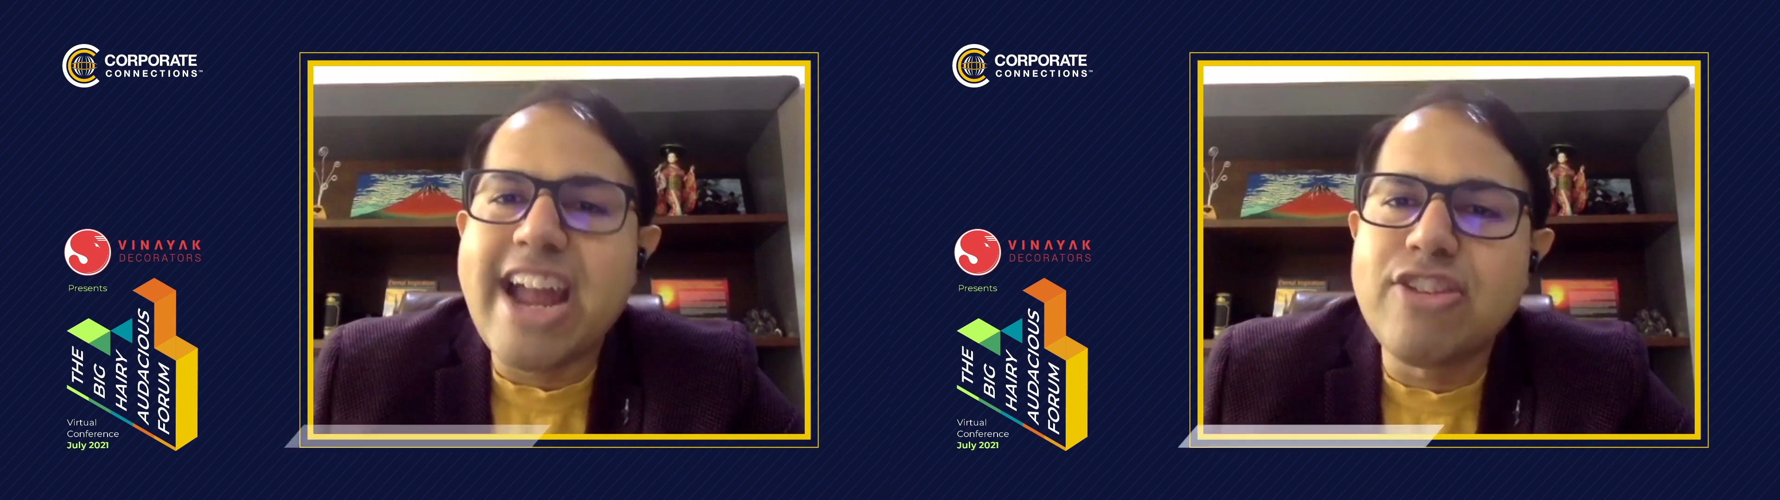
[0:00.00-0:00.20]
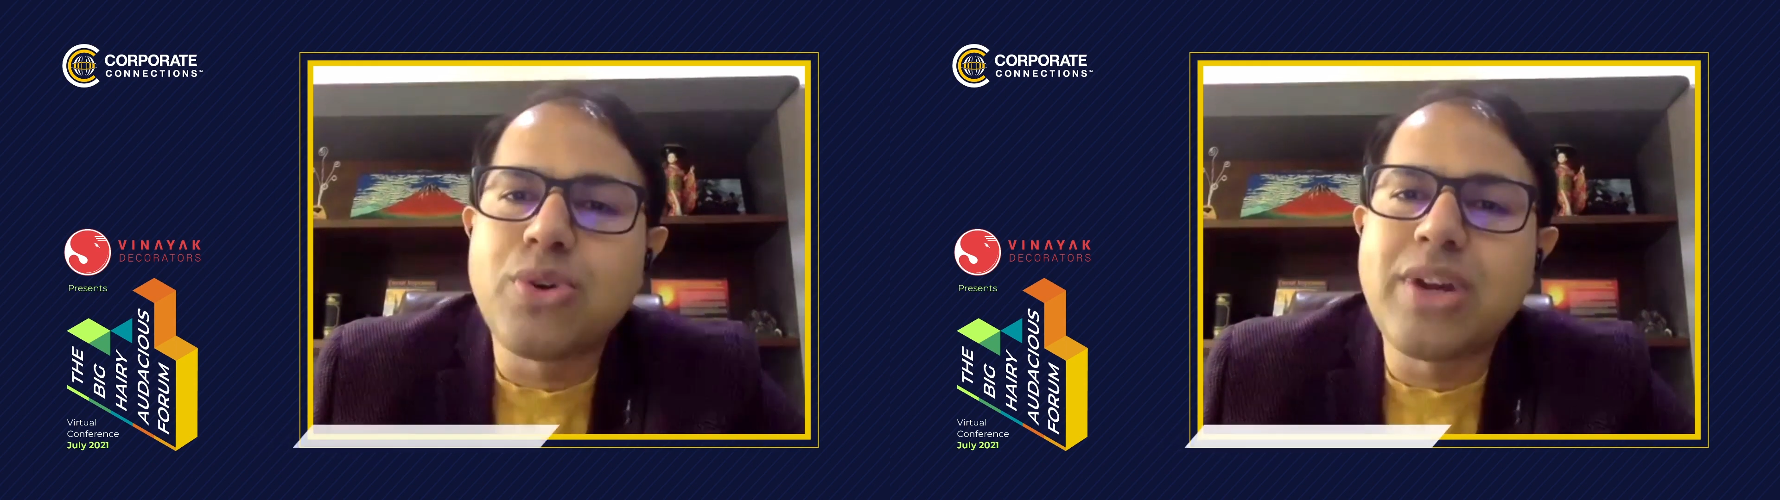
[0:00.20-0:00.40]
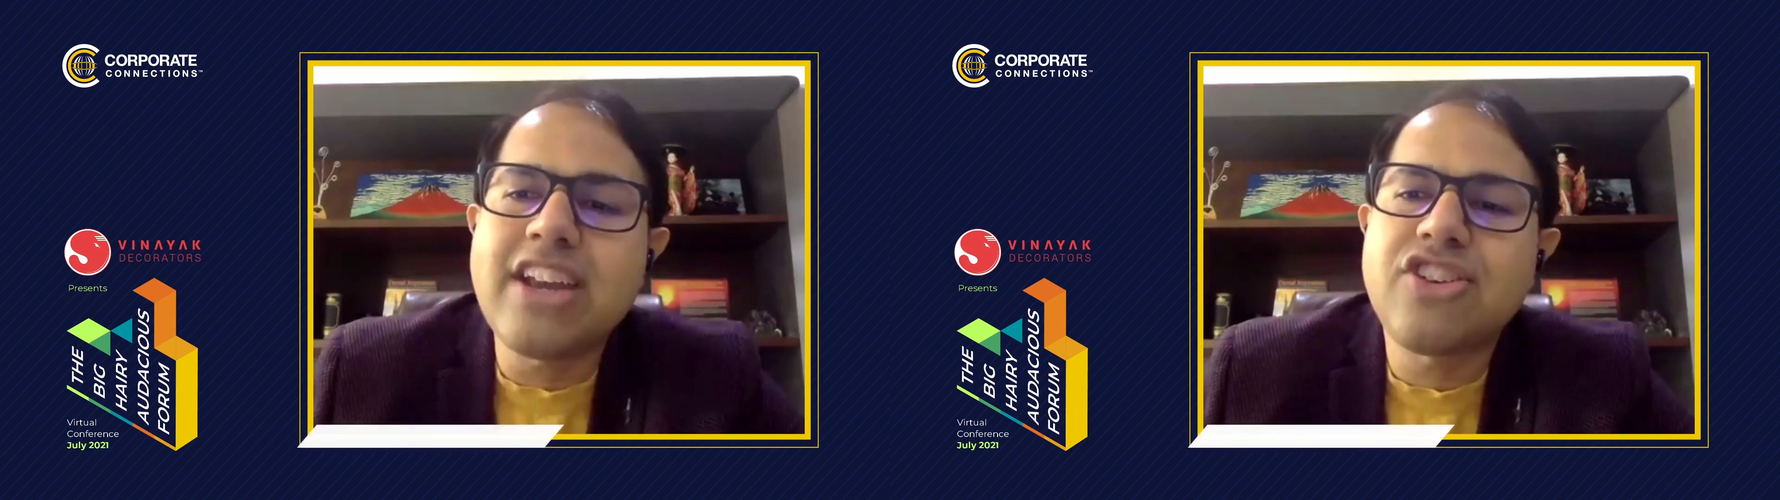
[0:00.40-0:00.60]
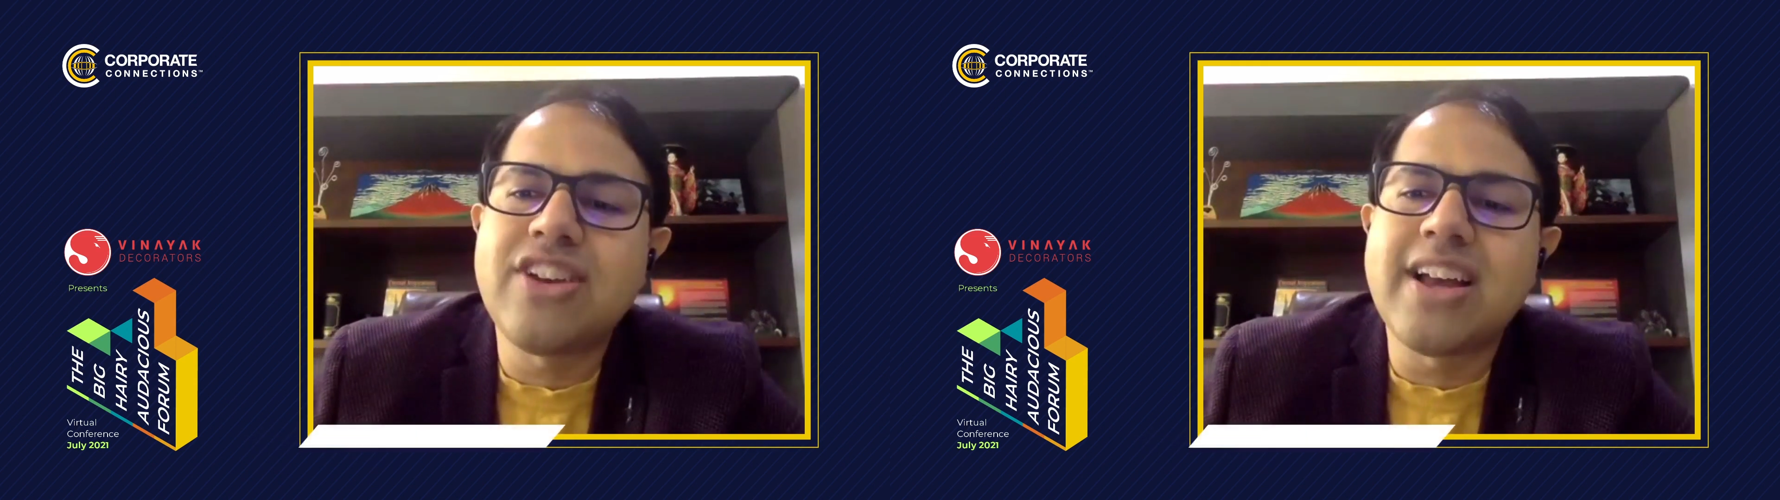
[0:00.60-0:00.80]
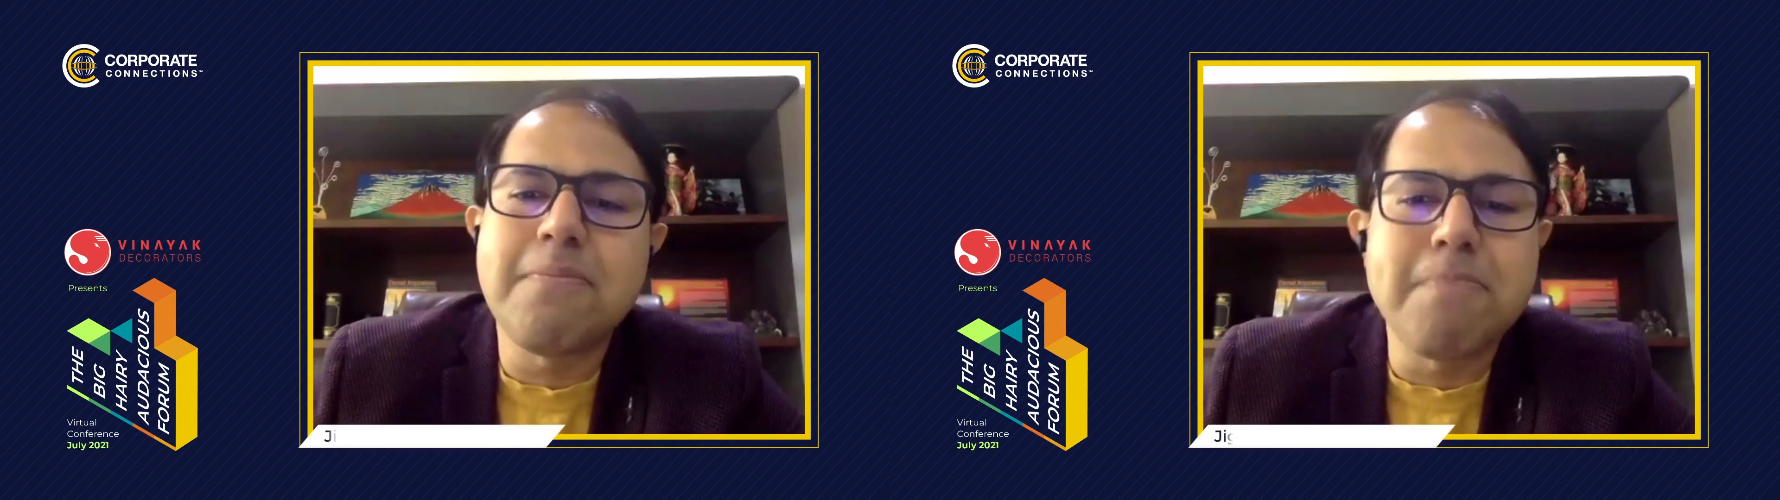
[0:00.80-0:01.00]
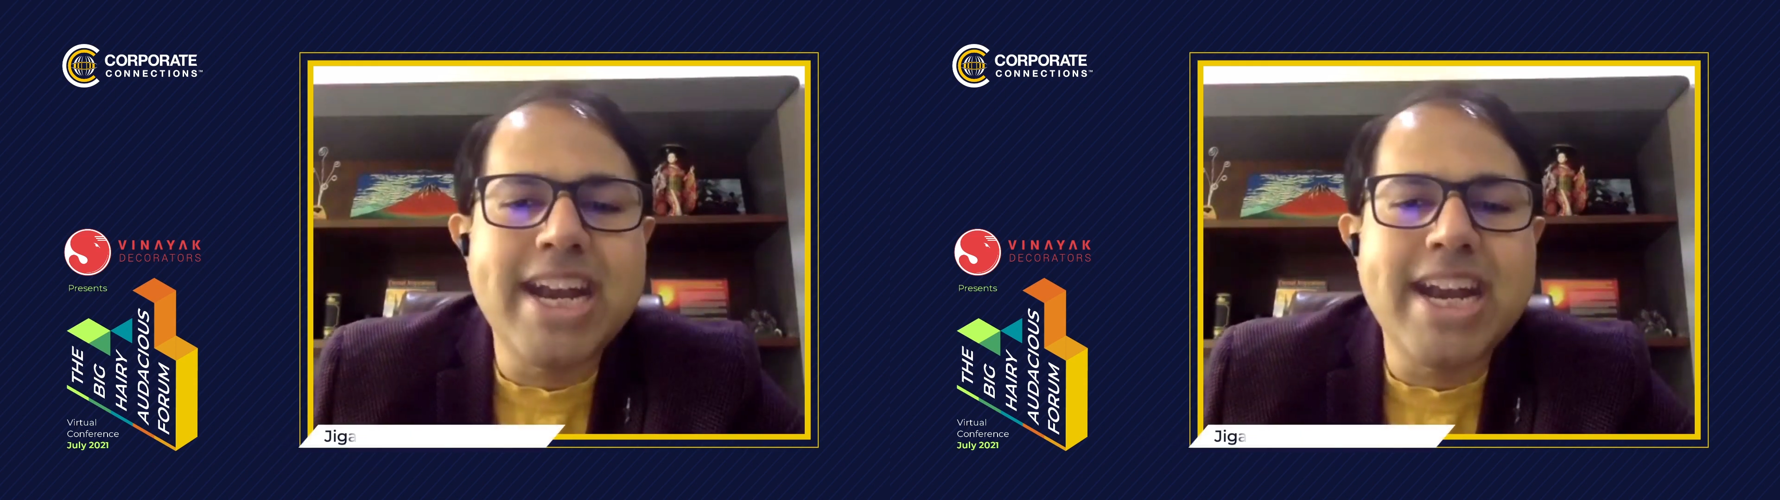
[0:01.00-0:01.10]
educational,